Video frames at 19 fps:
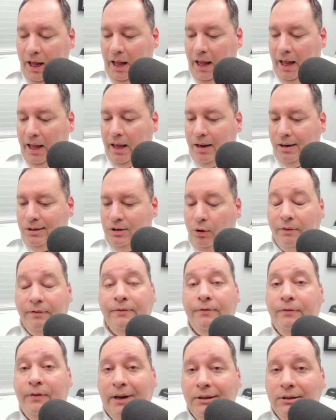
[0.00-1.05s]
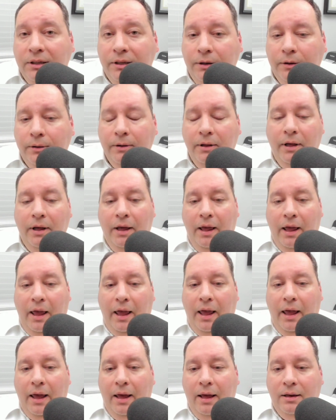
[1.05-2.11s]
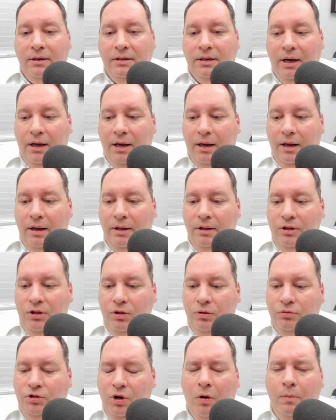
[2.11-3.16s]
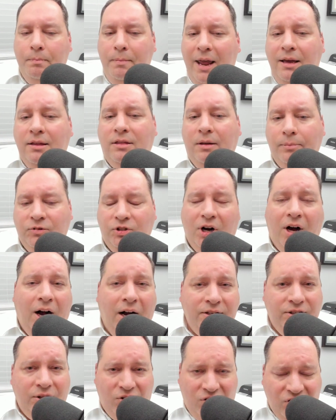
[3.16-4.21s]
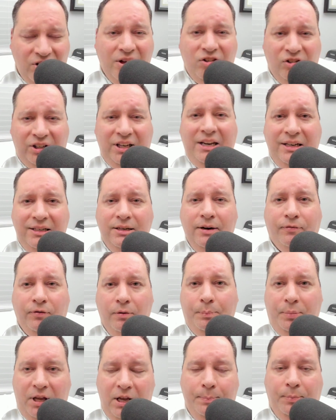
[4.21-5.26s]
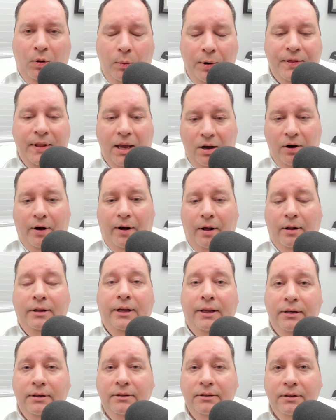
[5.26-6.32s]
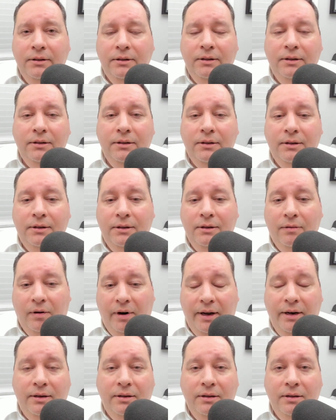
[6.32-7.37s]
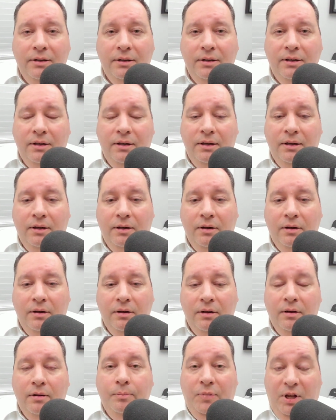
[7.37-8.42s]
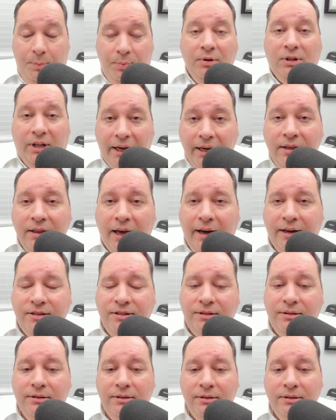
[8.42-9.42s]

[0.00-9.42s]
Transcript: and you're friendlier and you don't make them talk to 16 different people when they call in, right? People like that.